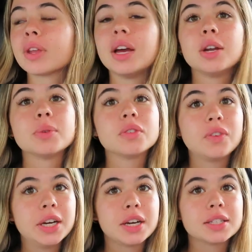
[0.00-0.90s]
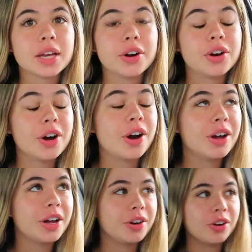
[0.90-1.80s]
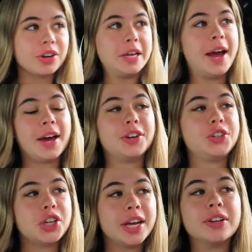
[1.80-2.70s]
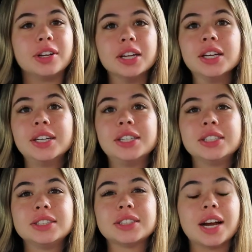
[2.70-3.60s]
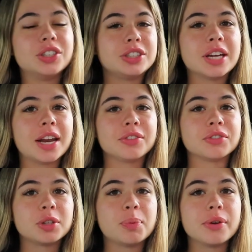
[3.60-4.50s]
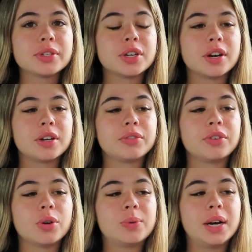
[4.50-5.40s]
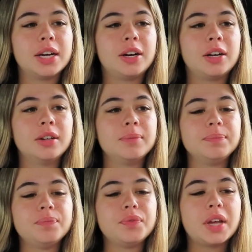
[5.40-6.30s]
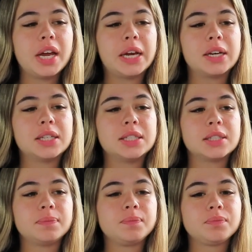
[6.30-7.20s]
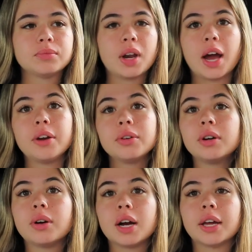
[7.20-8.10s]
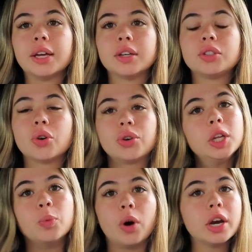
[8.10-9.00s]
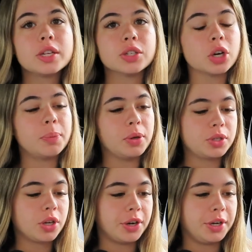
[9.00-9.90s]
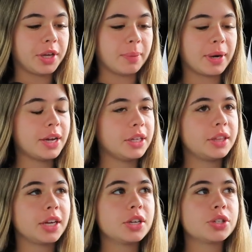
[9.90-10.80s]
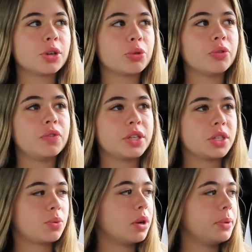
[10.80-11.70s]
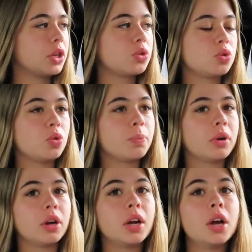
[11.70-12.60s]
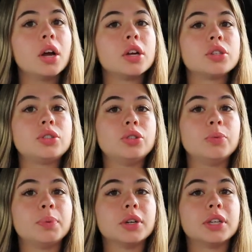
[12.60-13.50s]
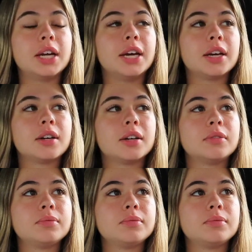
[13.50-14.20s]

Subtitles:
And it was funny because I had already had a channel. I just hadn't really posted on it for a while. And I don't know, I totally wanted to start posting on it again, but I think I just go through phases where I'm like super, super like